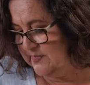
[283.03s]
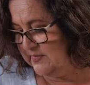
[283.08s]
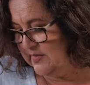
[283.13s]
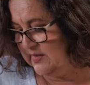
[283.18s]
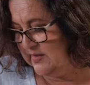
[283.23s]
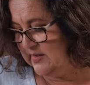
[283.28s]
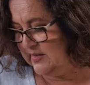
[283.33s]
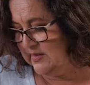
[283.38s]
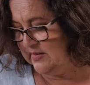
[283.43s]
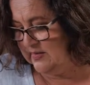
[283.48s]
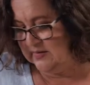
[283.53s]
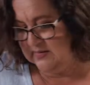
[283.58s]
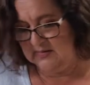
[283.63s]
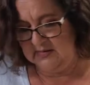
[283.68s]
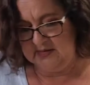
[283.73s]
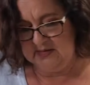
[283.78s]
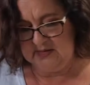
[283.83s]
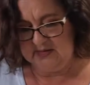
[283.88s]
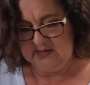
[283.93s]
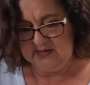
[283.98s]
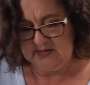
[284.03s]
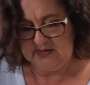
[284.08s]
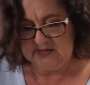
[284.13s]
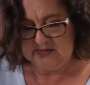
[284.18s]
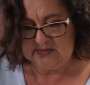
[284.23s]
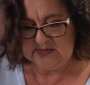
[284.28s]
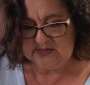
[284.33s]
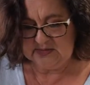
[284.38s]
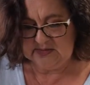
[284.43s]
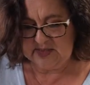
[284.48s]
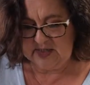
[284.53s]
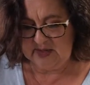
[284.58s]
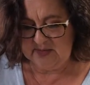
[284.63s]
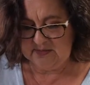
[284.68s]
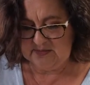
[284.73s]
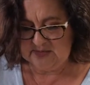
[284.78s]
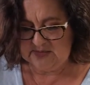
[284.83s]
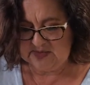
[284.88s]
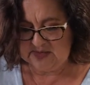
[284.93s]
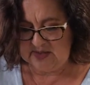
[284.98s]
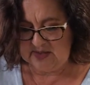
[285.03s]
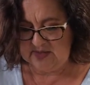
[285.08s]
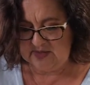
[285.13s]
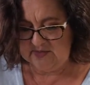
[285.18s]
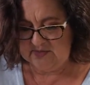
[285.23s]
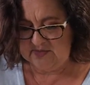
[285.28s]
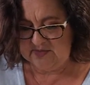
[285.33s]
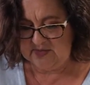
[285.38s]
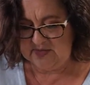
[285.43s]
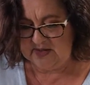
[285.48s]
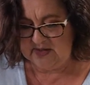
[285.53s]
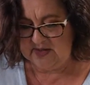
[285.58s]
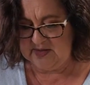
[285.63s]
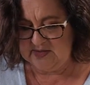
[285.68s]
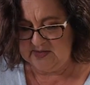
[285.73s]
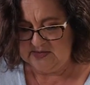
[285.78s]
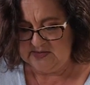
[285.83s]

the stems of the